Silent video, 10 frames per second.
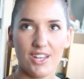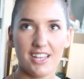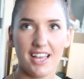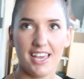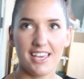
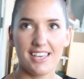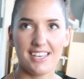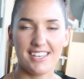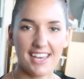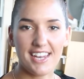like
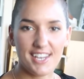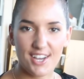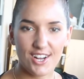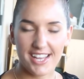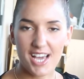getting
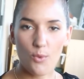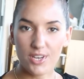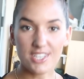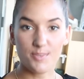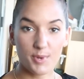there. Like I
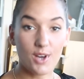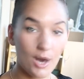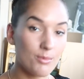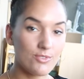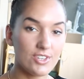wanted to
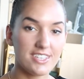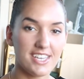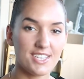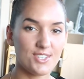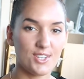become a real
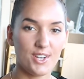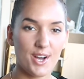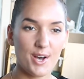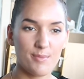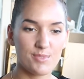dancer.
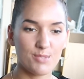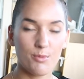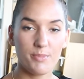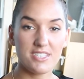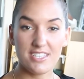Some
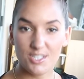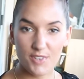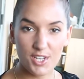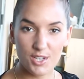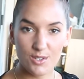of Missy's
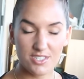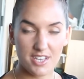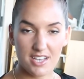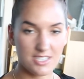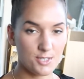videos
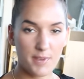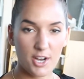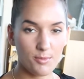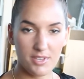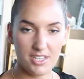has
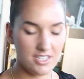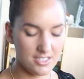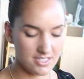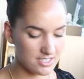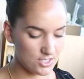inspired me
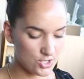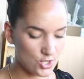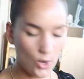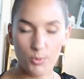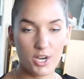
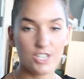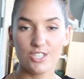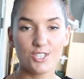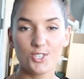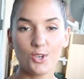so
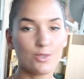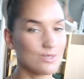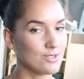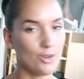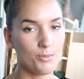much, so
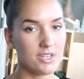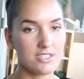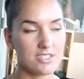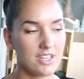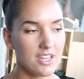
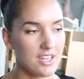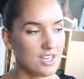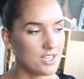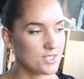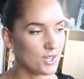much.
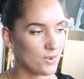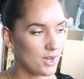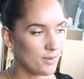So